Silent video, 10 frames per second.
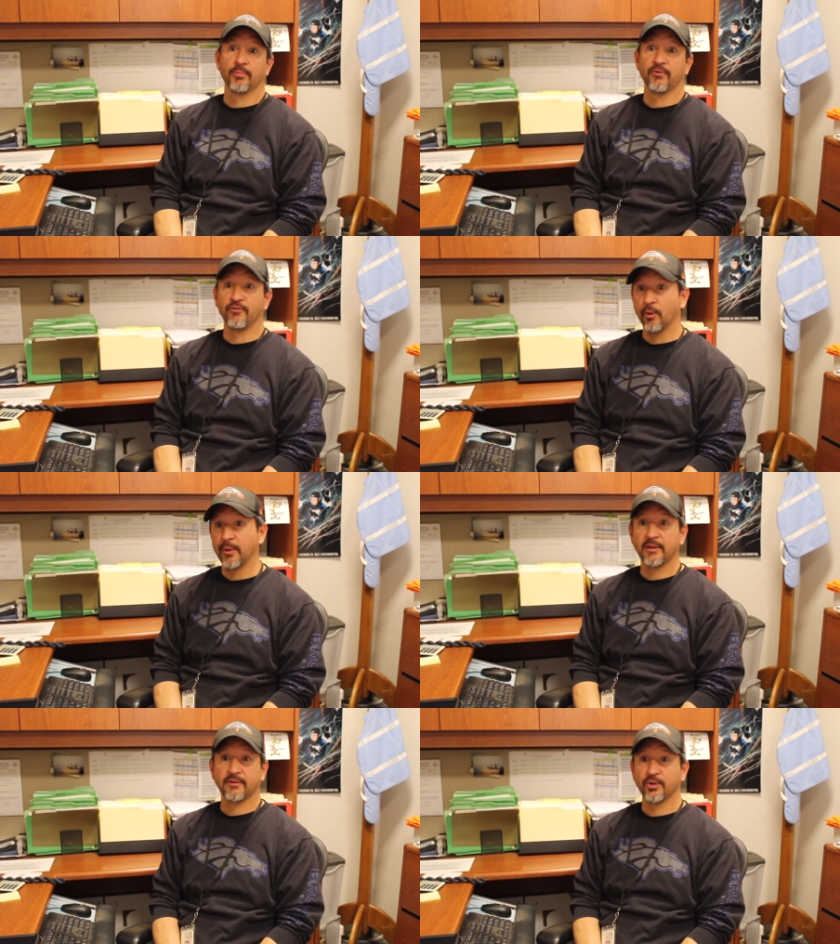
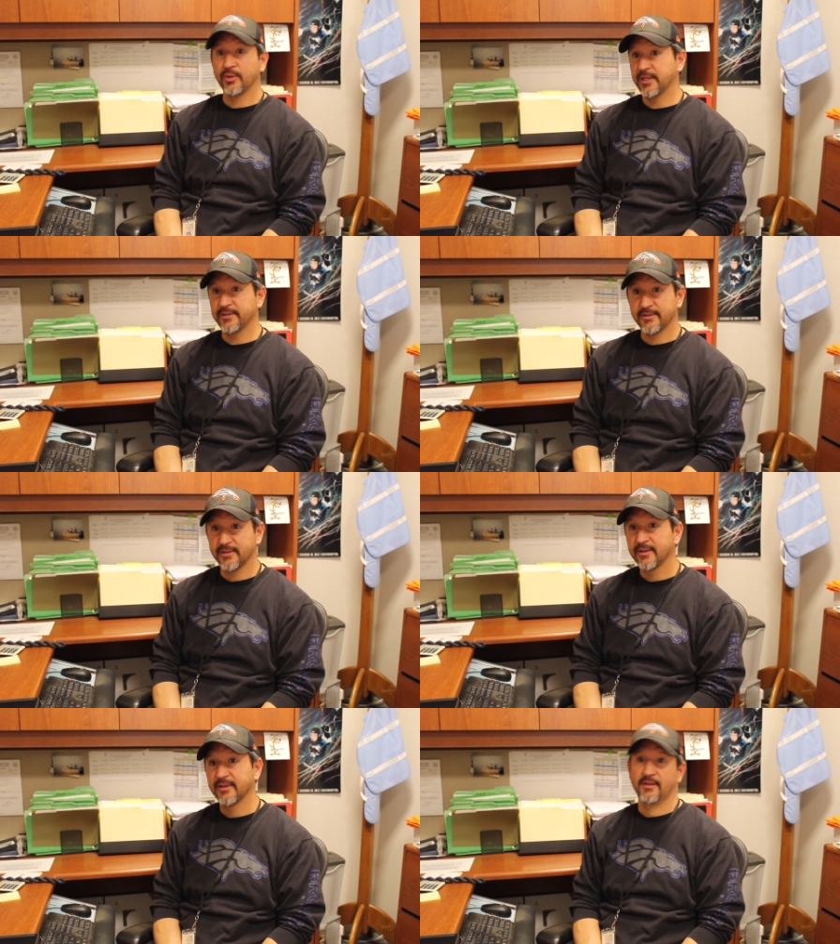performing duties,
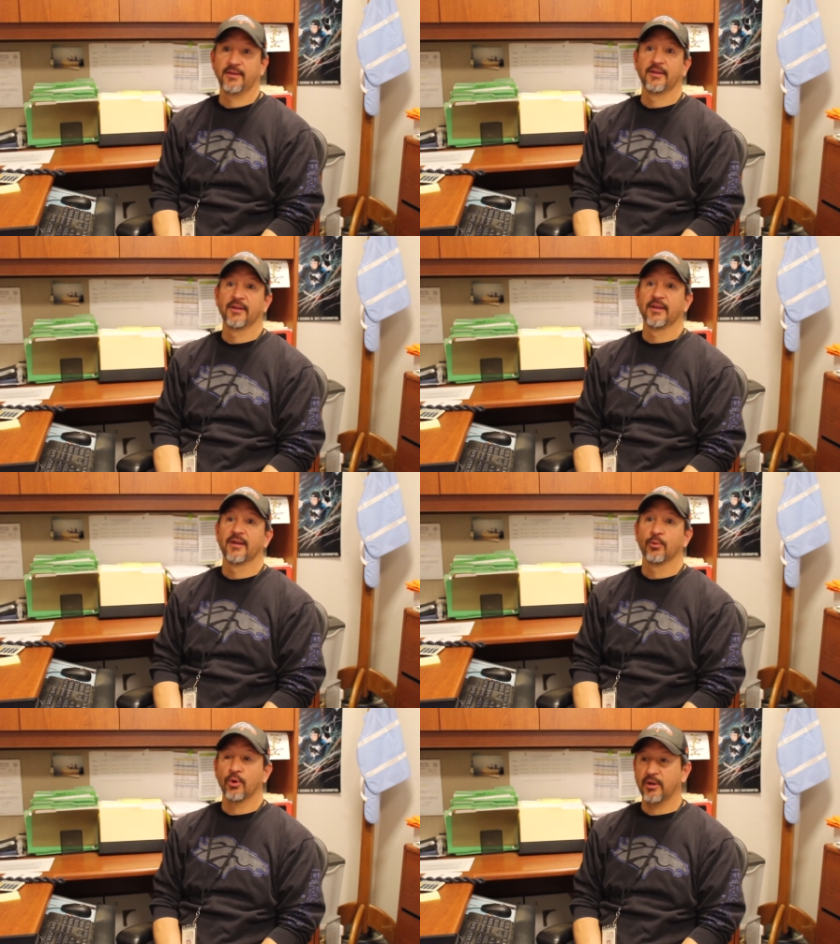
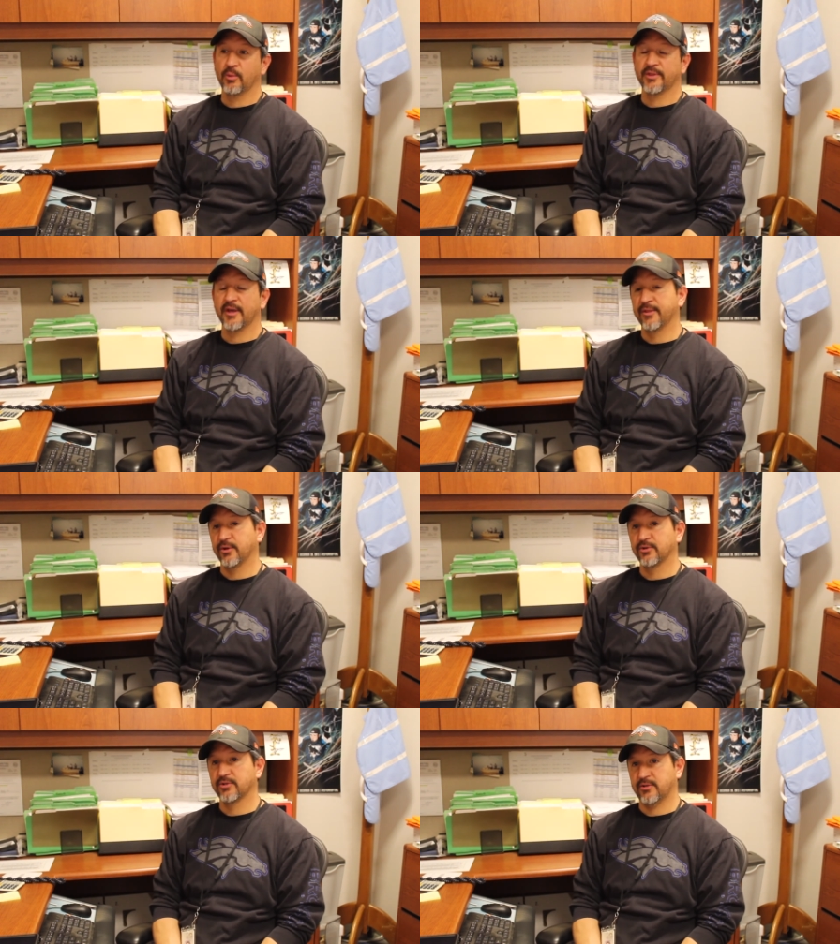working with
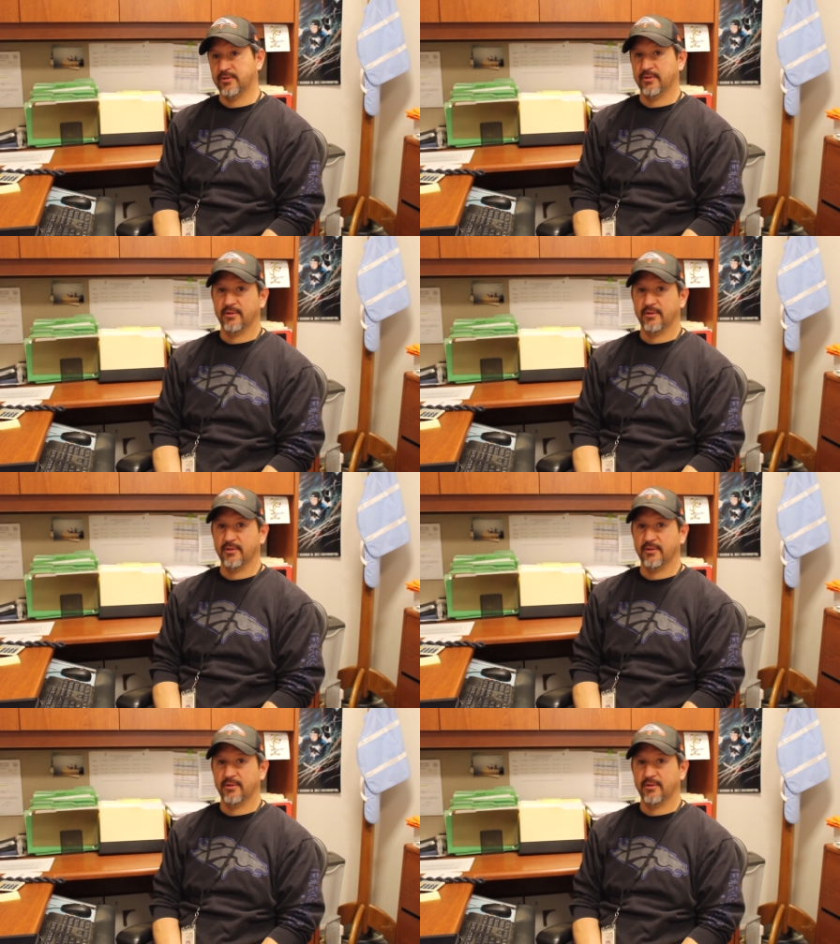others,